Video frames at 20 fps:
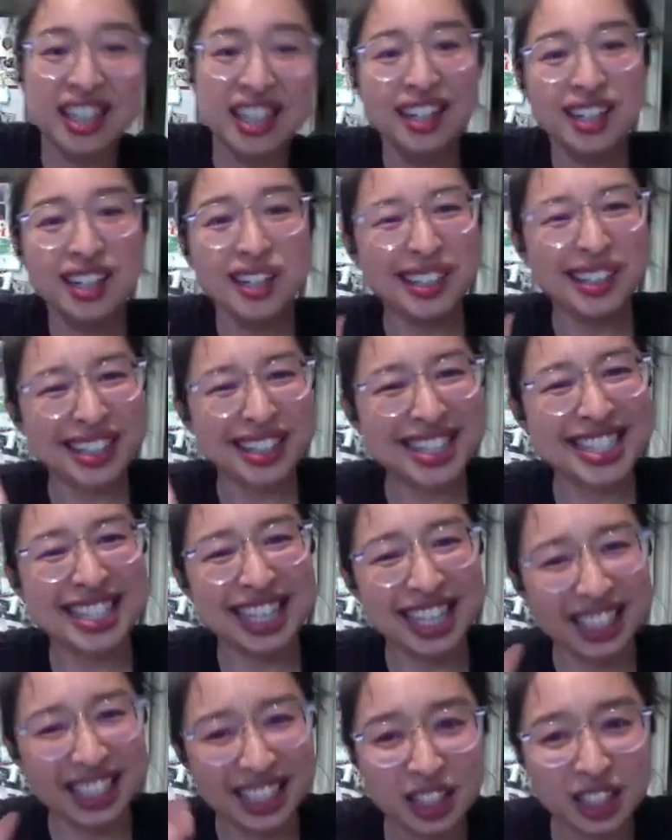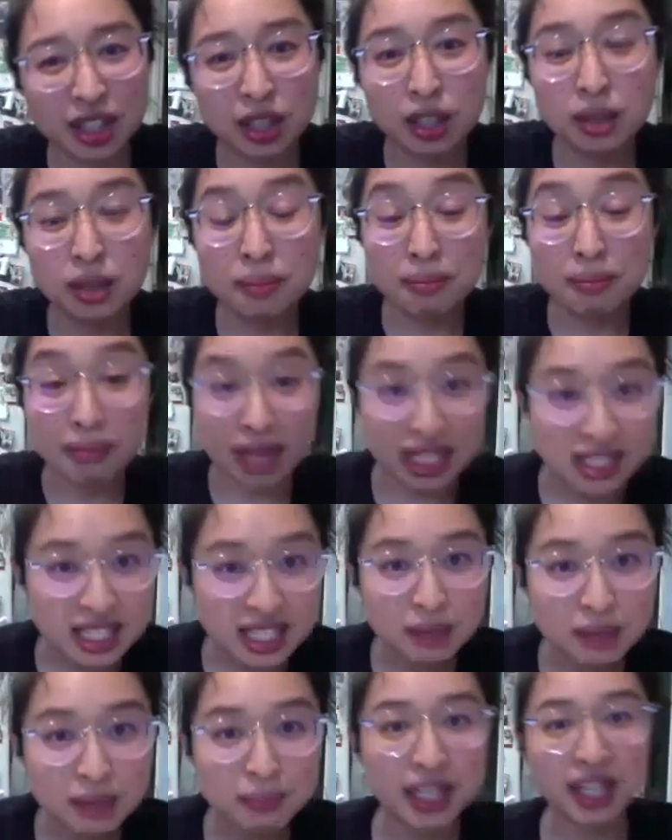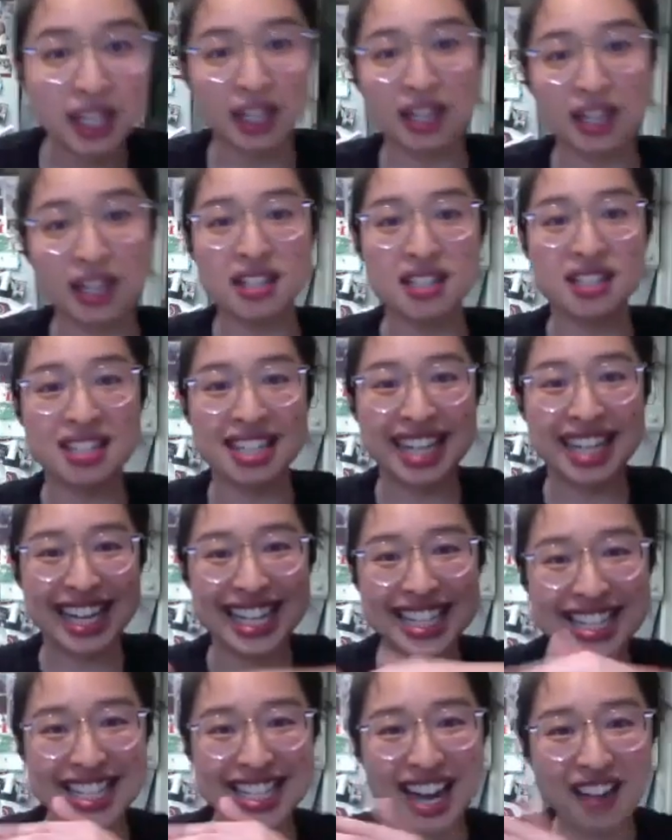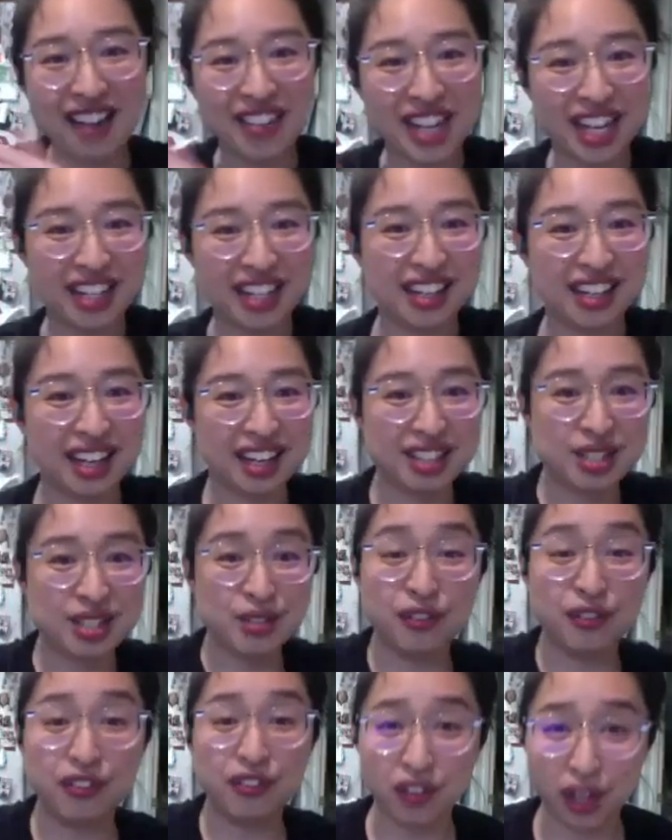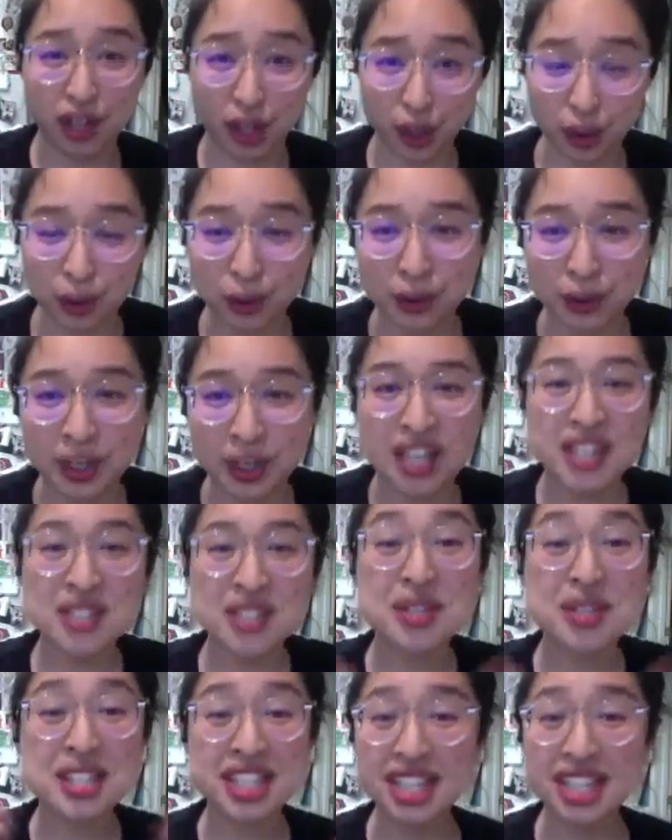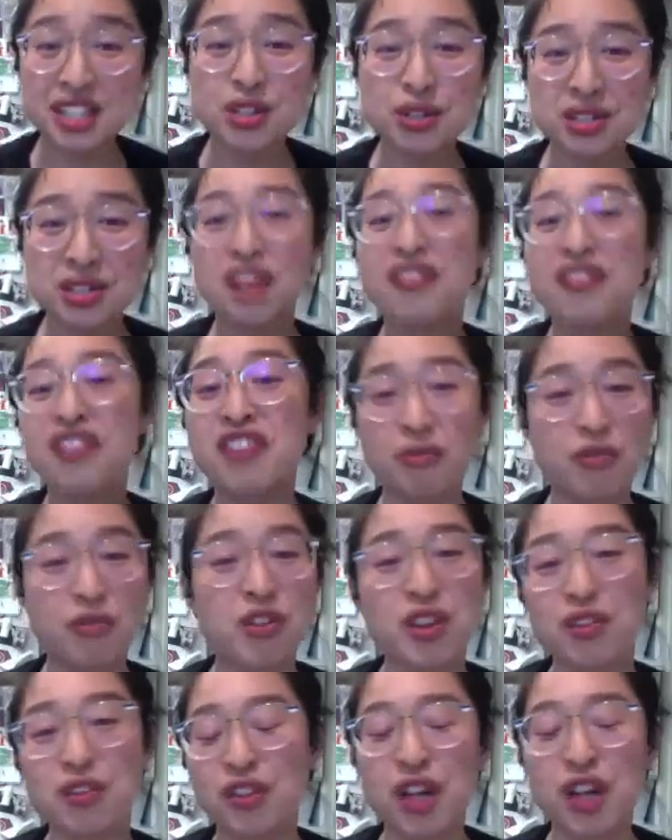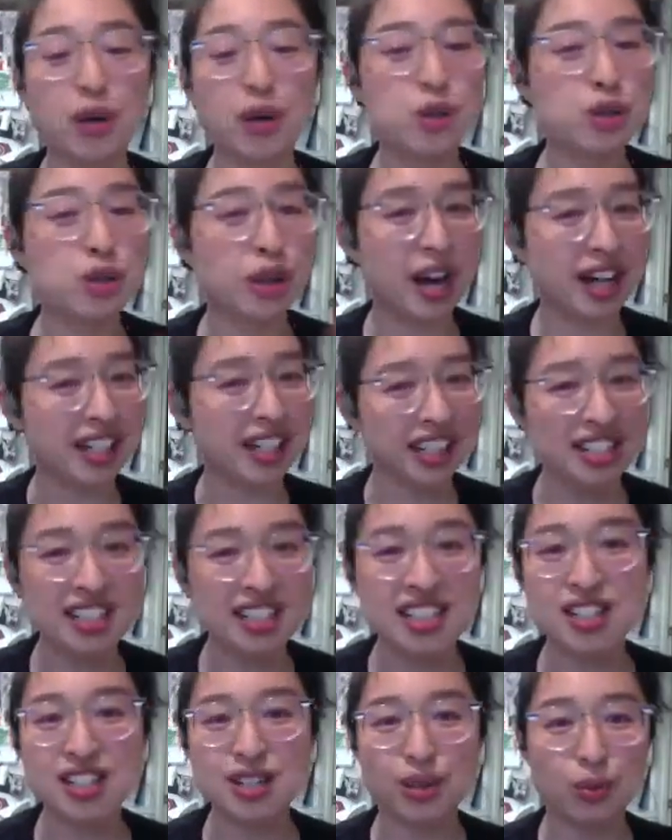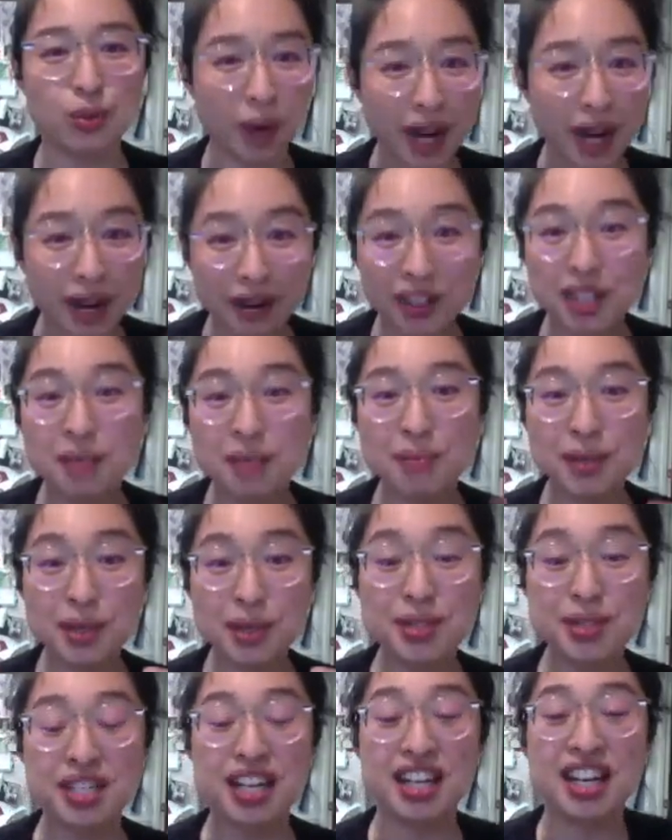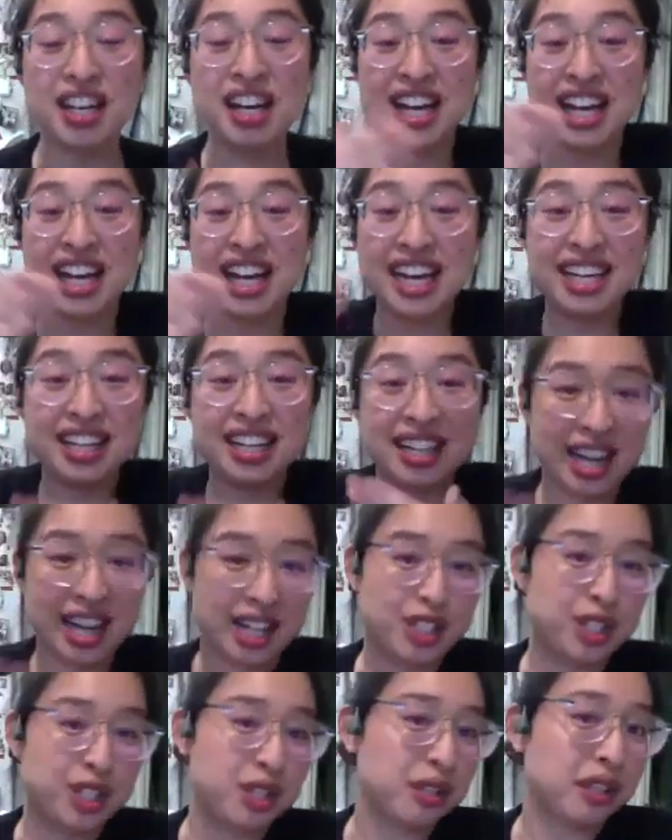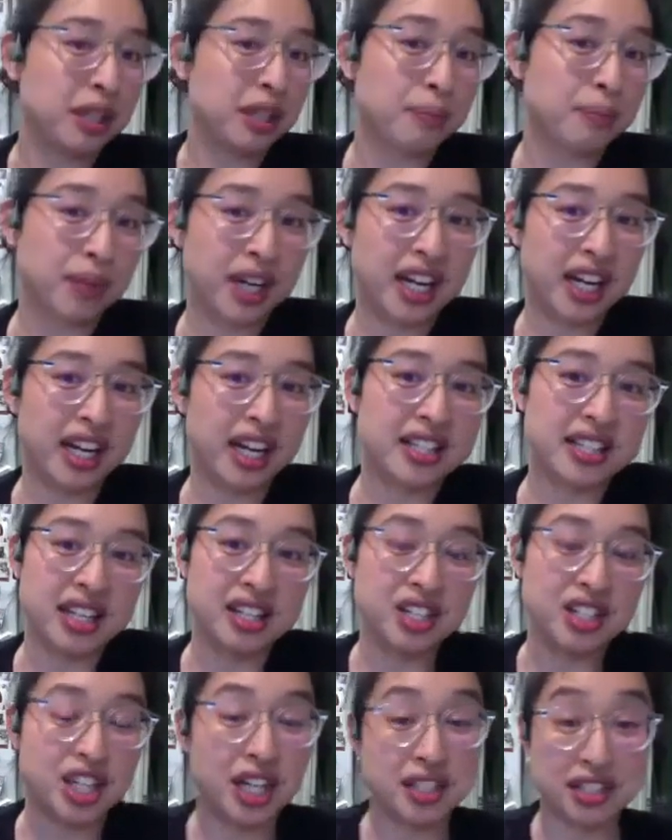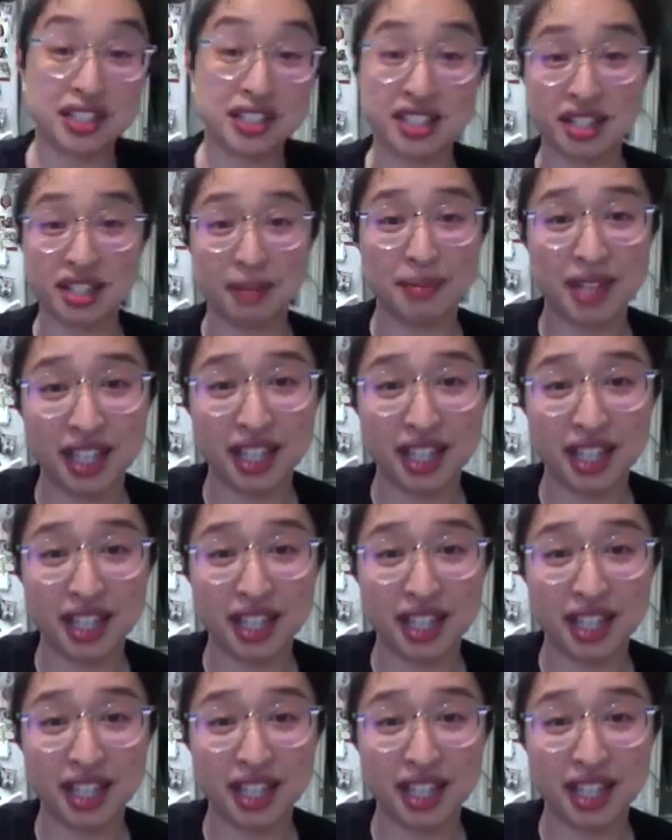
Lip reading: looks a little messy because it doesn't have that nice flow. So set yourself up for the flow. Try to listen to where in the music it naturally breaks and changes to something